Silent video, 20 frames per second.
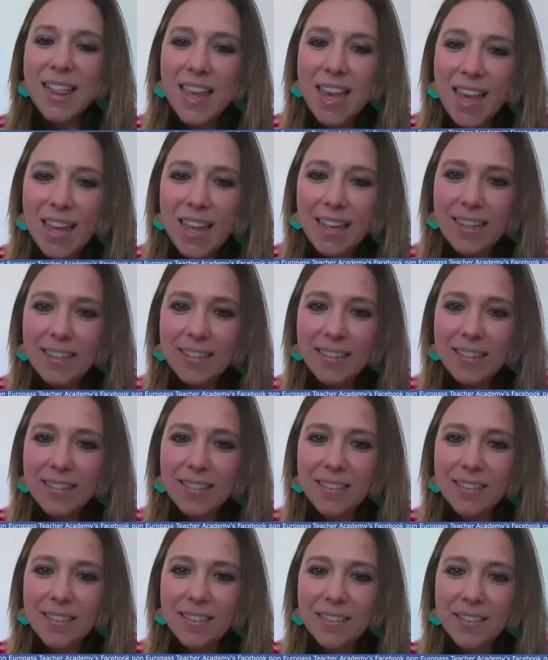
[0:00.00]
then
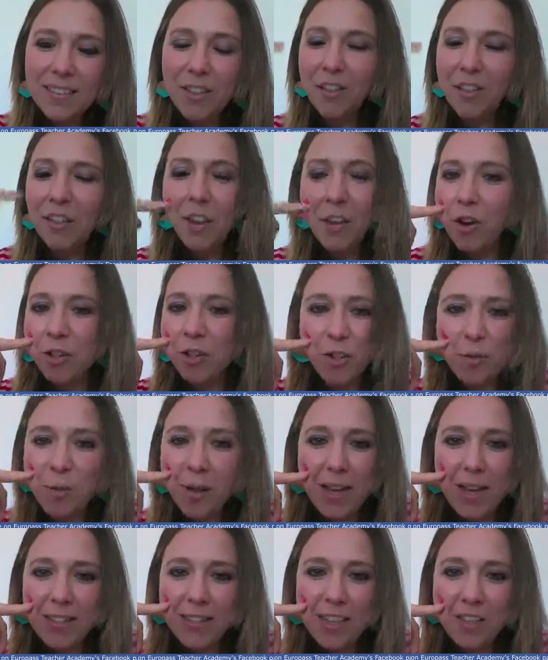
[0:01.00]
you're not going to
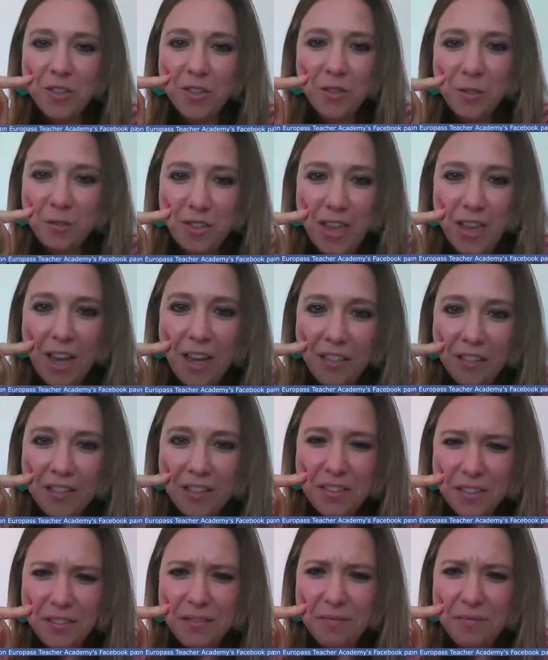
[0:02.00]
pay attention to the
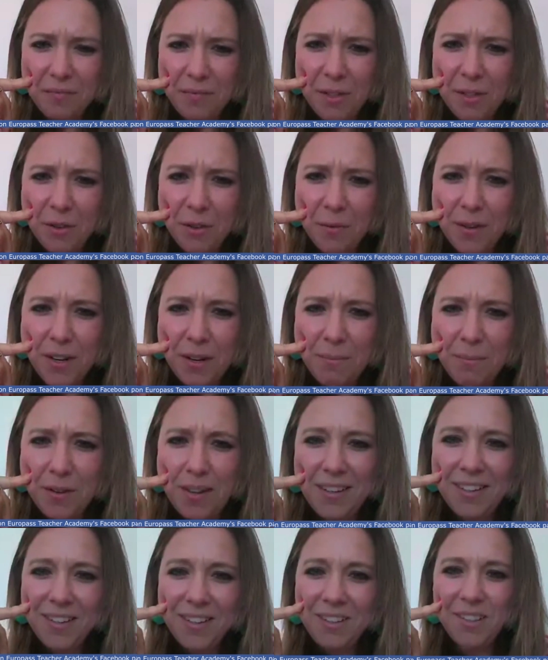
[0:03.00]
others. You know what I
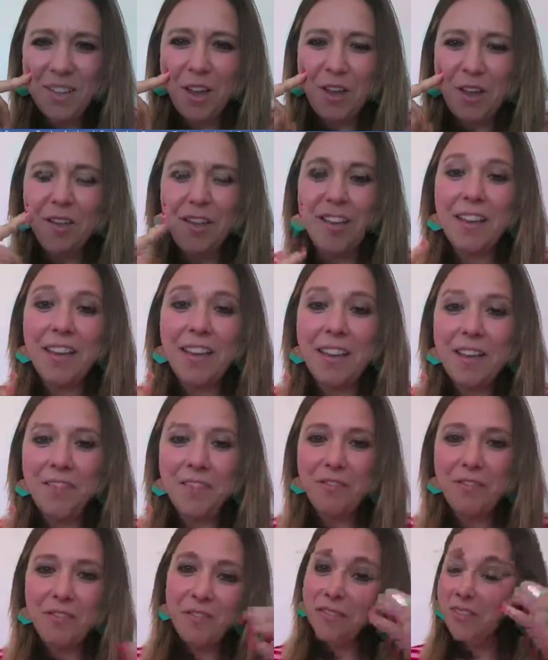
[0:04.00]
mean? So
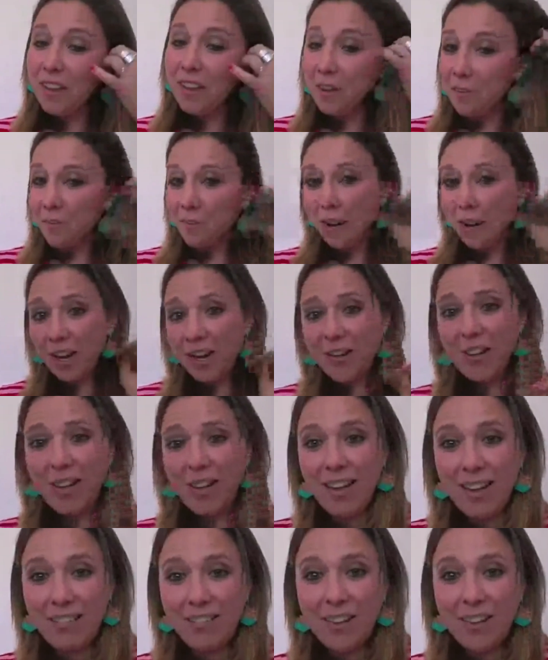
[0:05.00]
if while
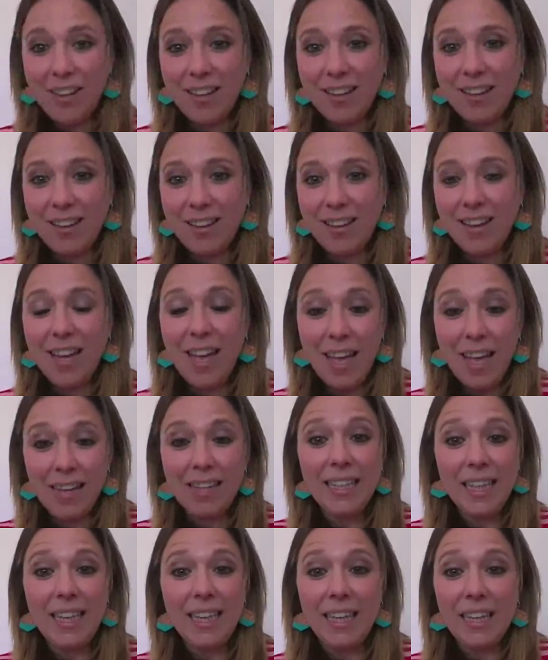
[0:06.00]
you're handling
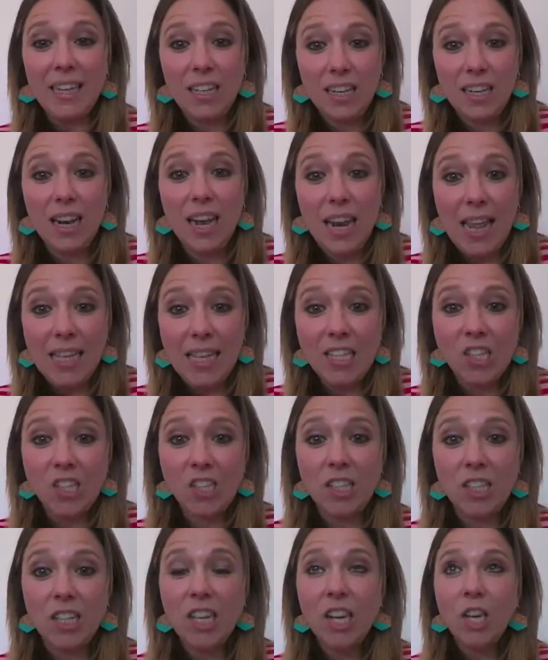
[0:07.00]
a
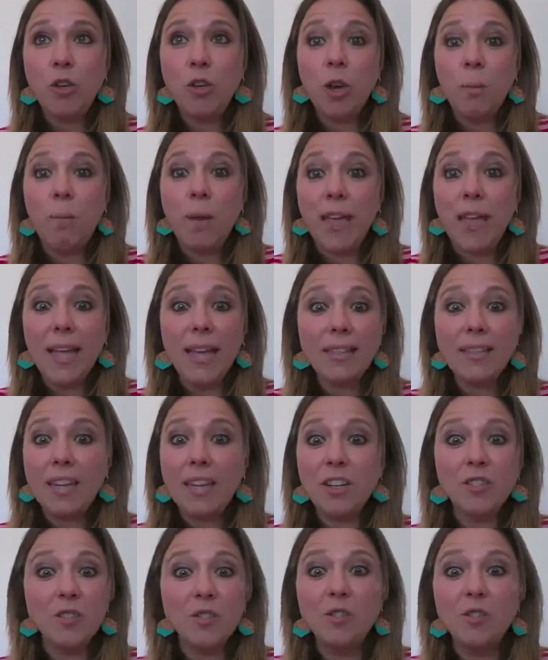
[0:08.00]
lesson, you're paying
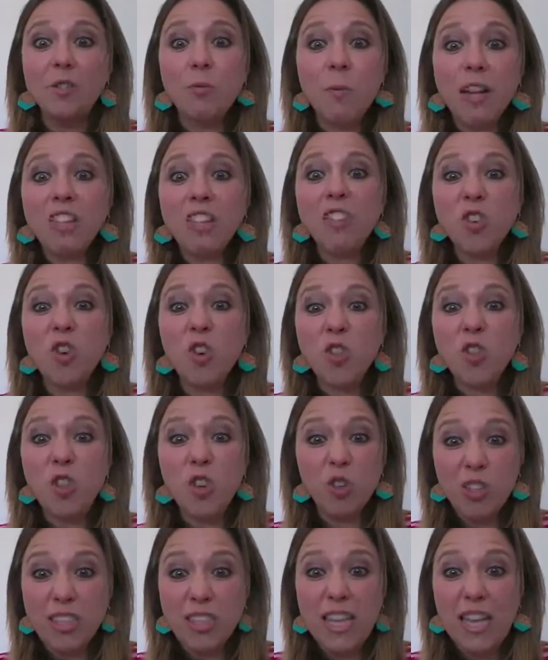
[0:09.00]
attention too much on
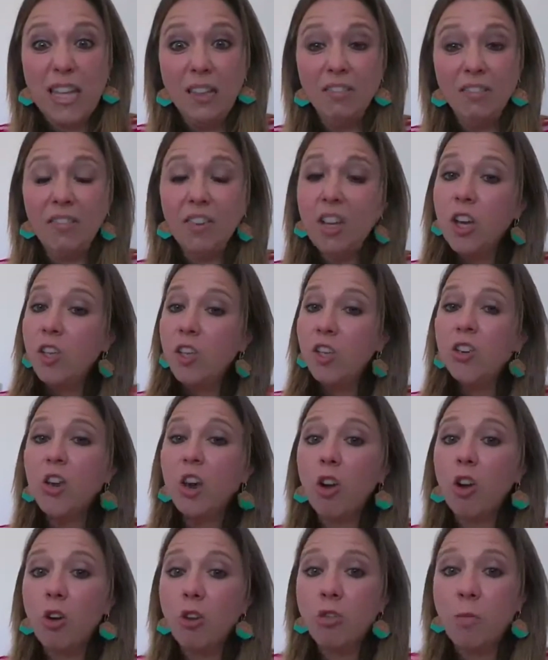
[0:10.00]
yourself, you're
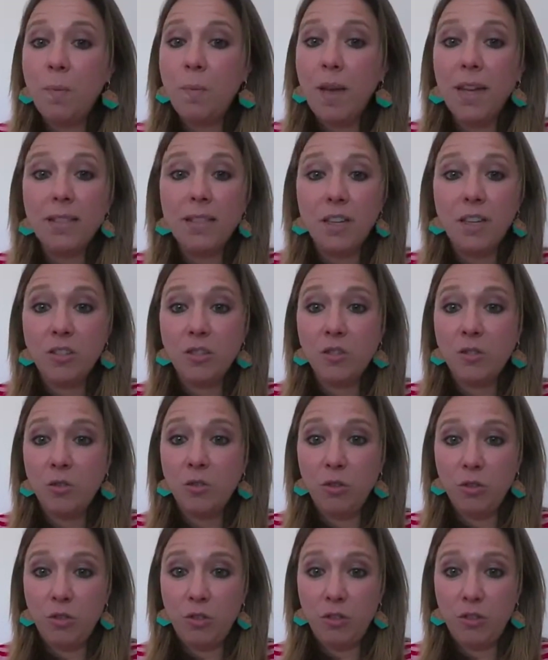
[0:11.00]
not going to pay attention
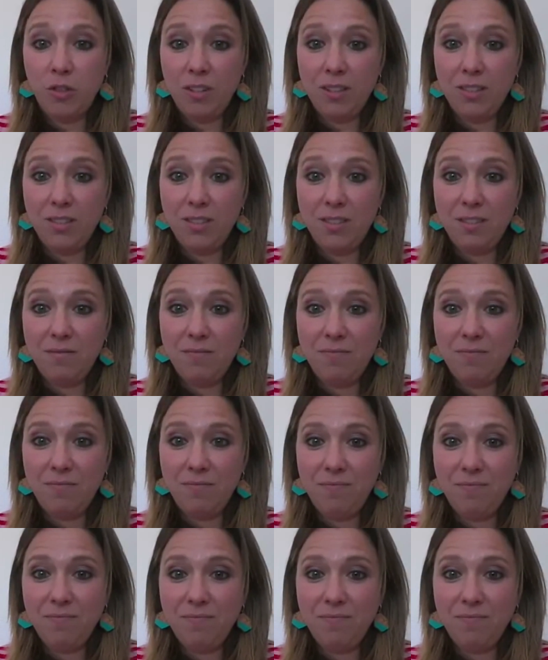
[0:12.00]
to your students.